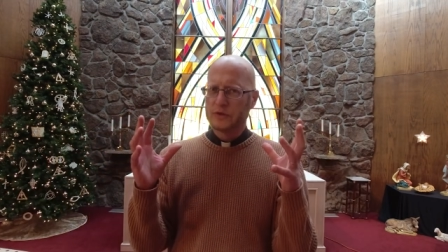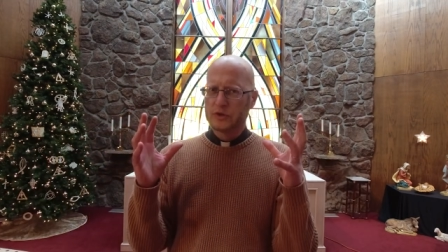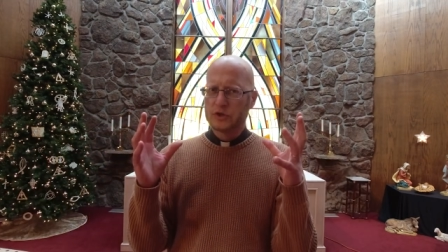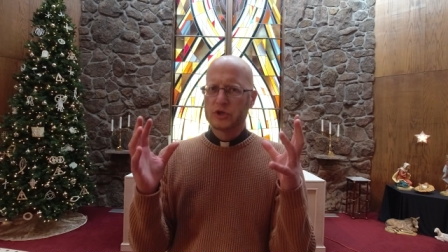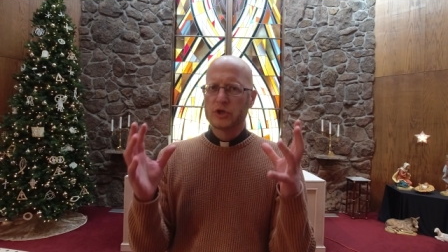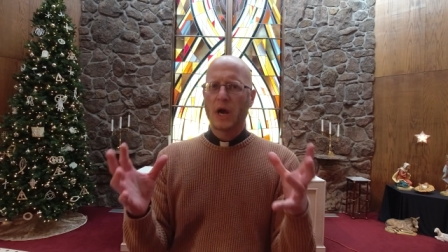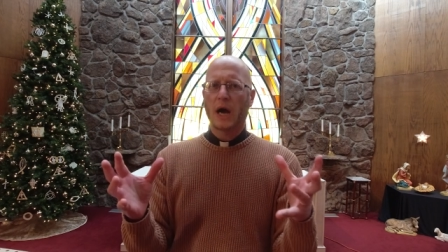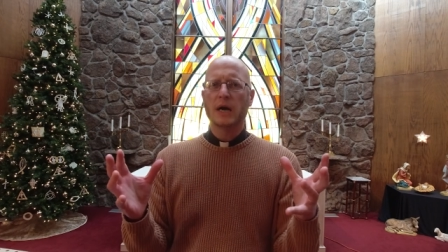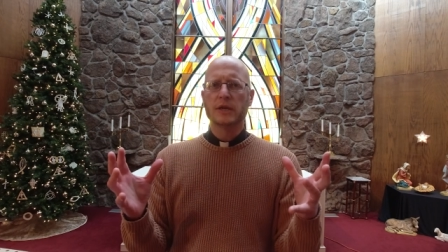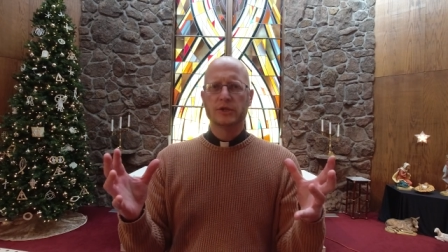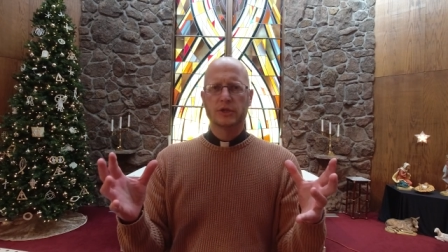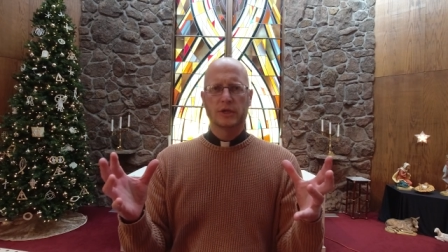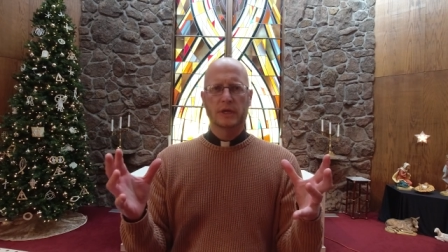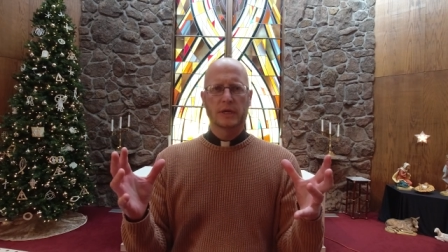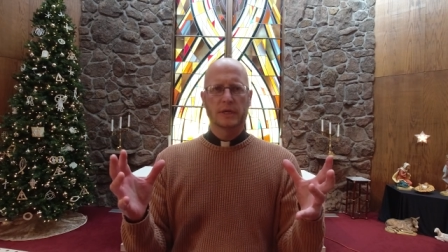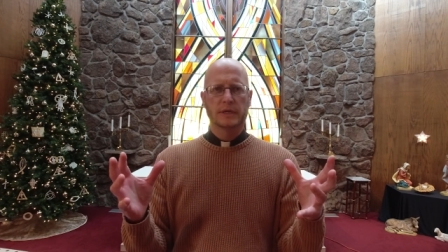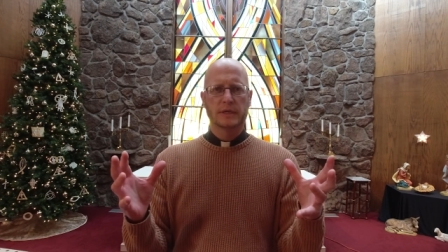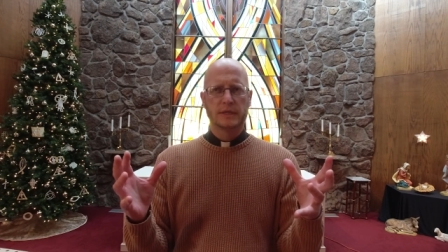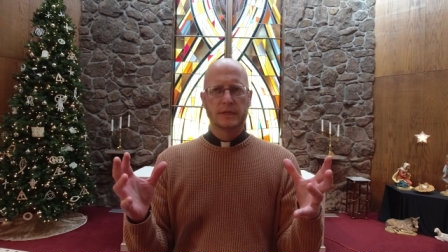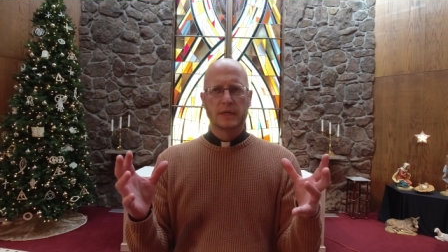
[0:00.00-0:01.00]

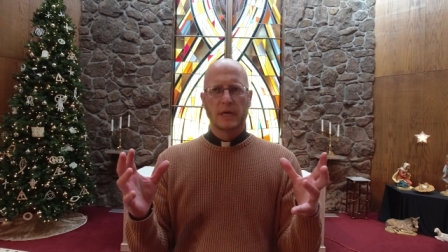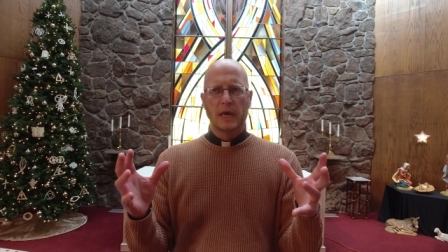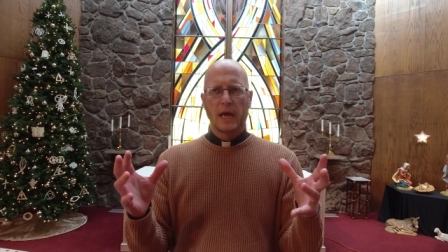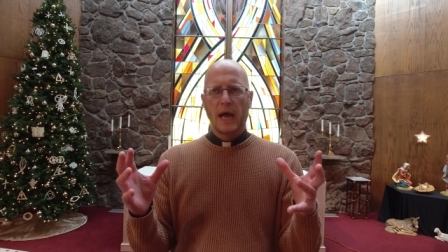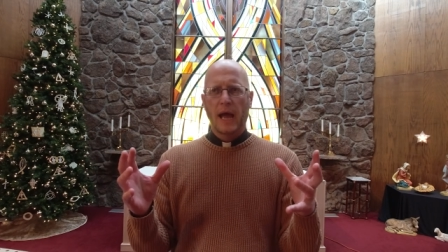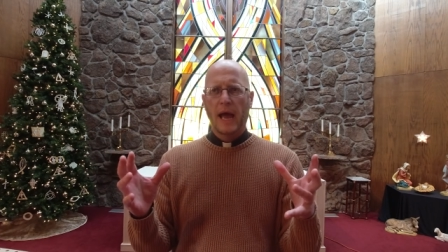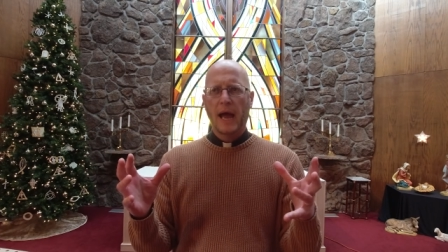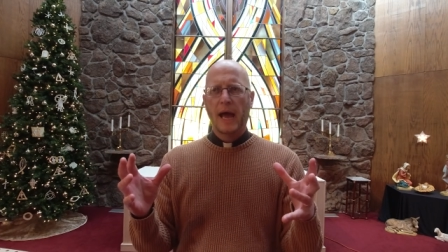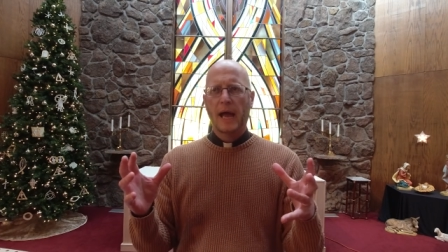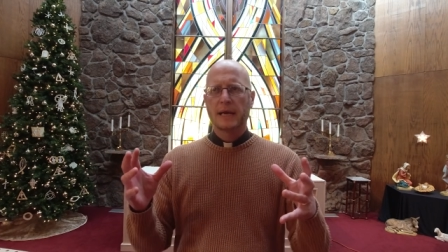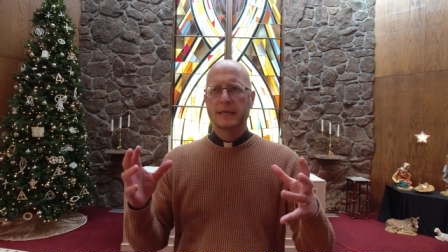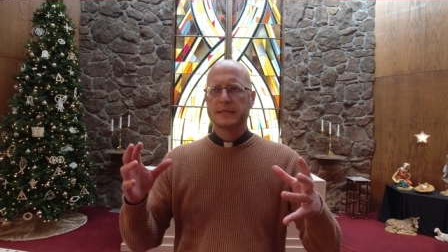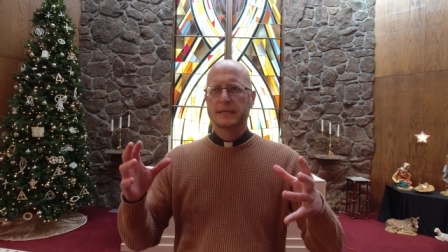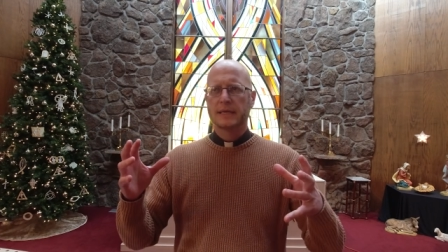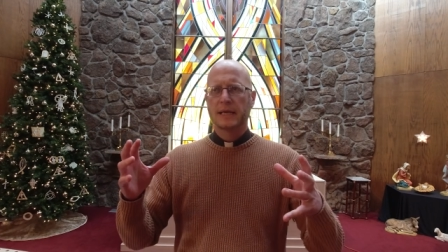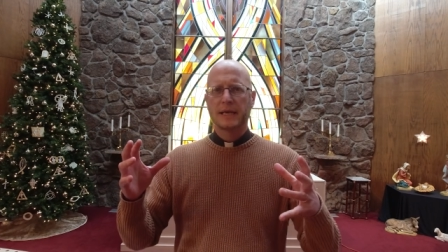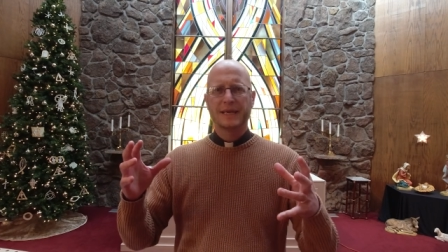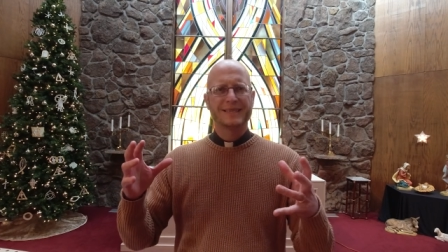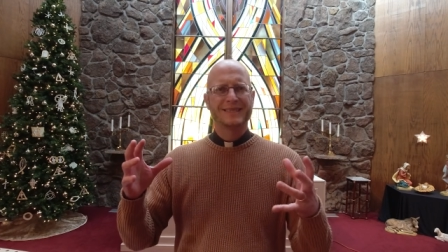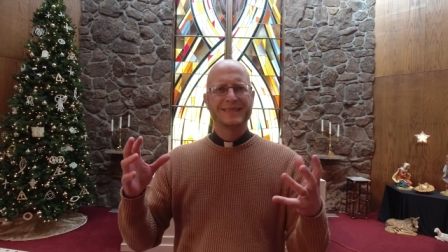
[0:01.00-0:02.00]
judges
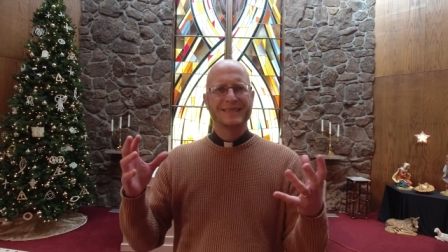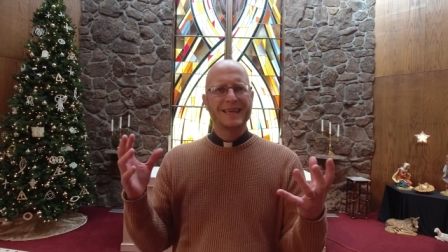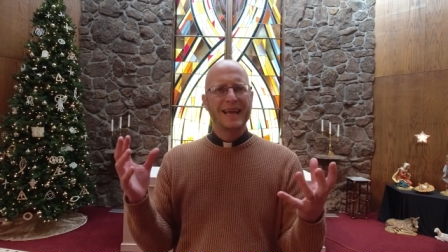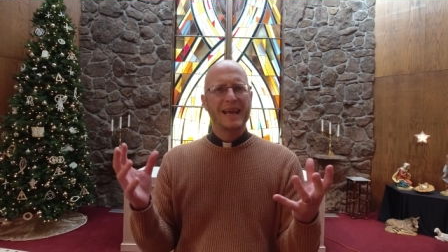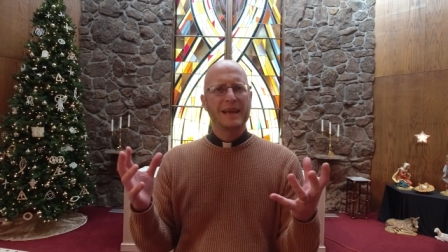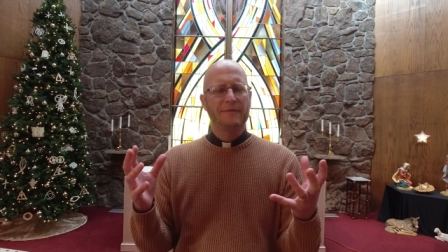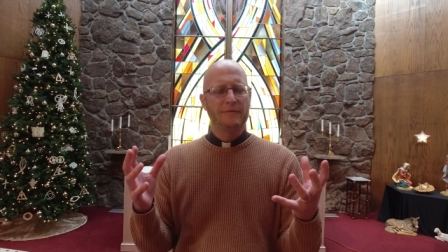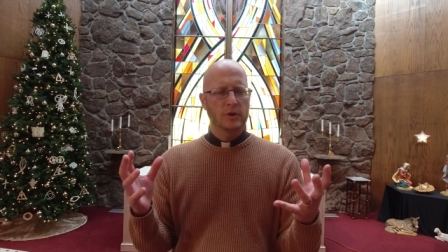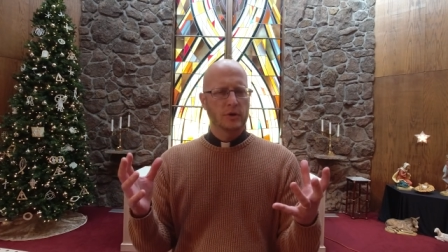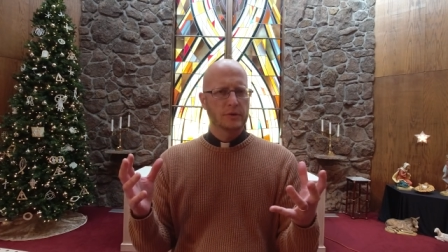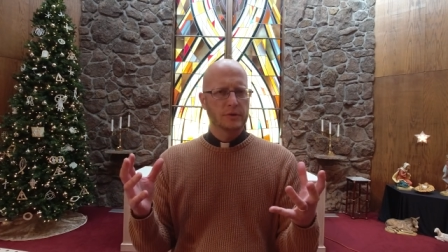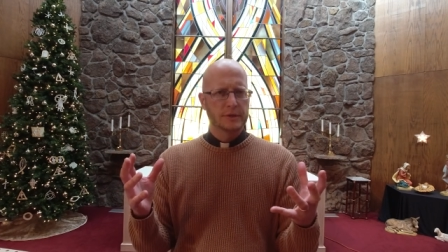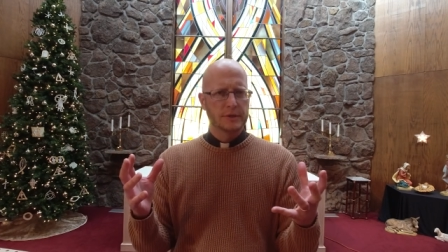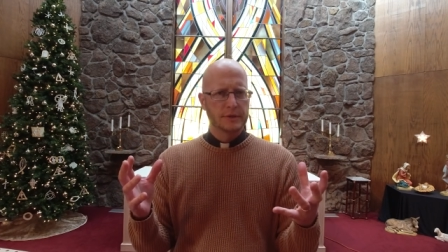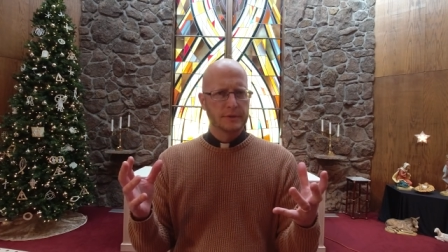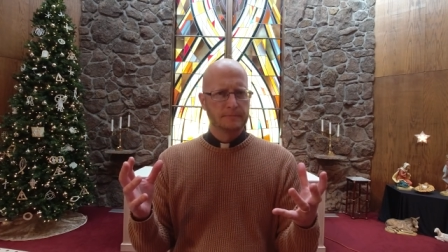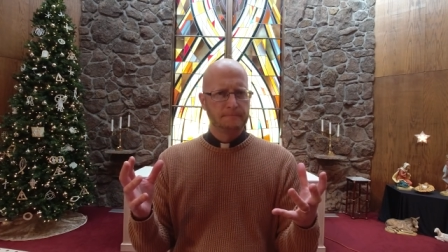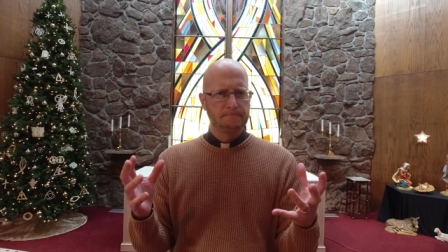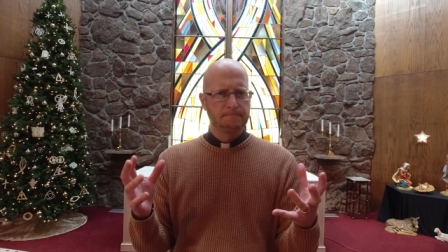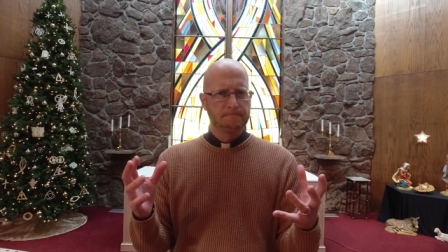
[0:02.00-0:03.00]
as uh,
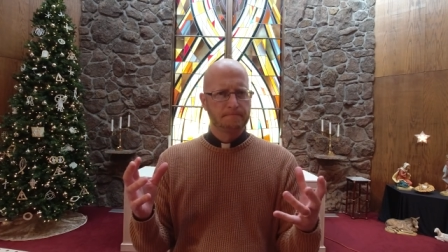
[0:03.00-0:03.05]
saviors,